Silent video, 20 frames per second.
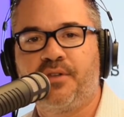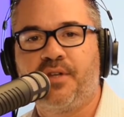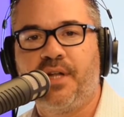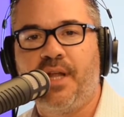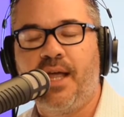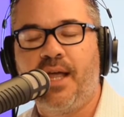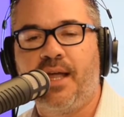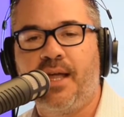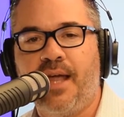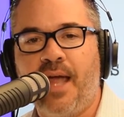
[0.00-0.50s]

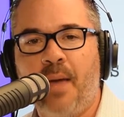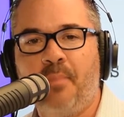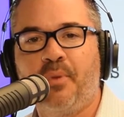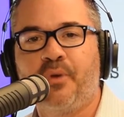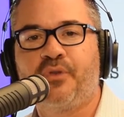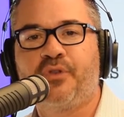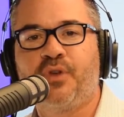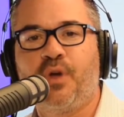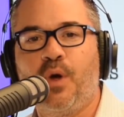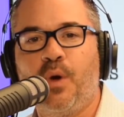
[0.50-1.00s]
Today,
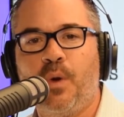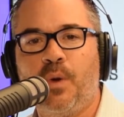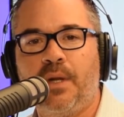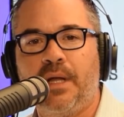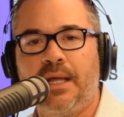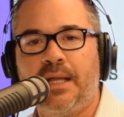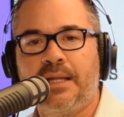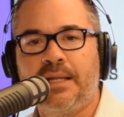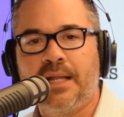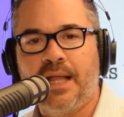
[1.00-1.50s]

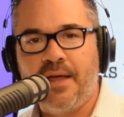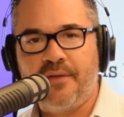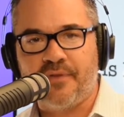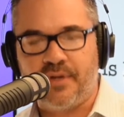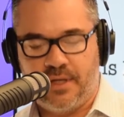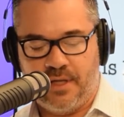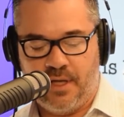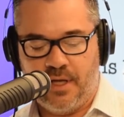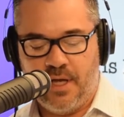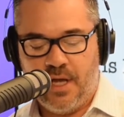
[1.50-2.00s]
episode
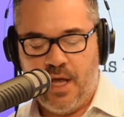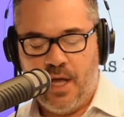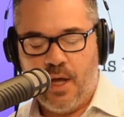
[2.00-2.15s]
11.